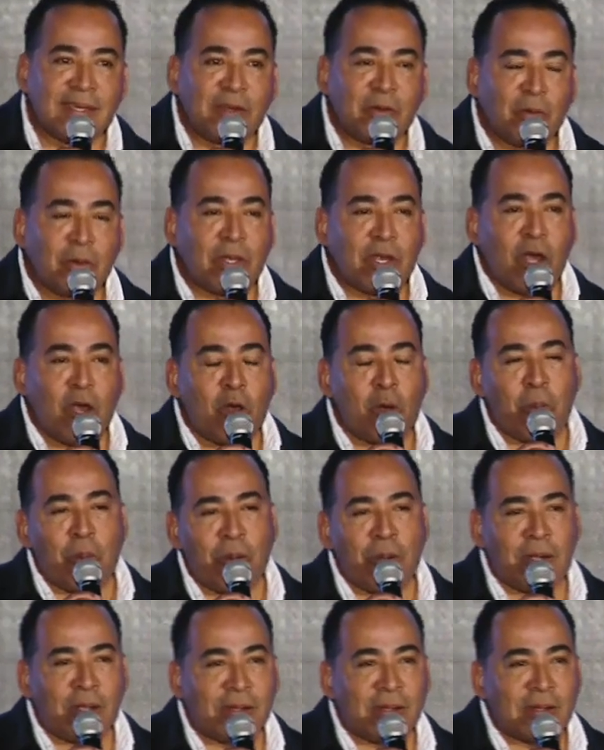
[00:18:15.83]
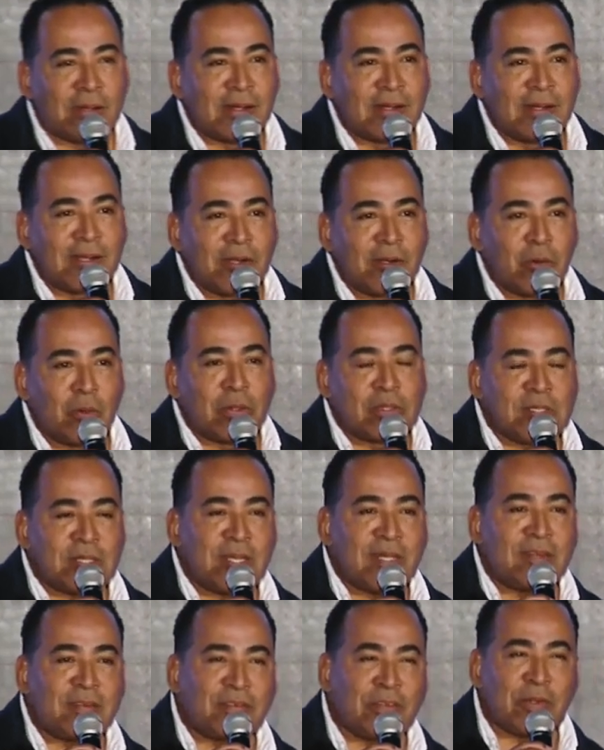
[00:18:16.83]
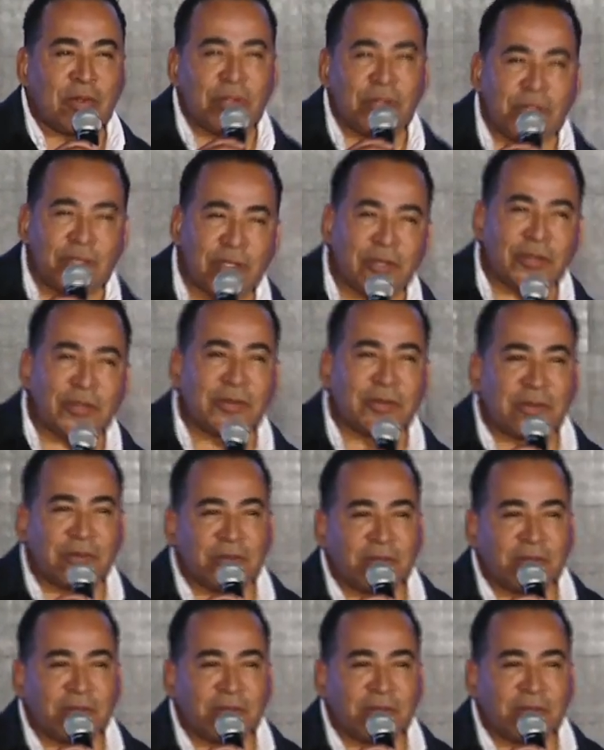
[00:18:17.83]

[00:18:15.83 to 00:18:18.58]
when Oprah was interviewing you.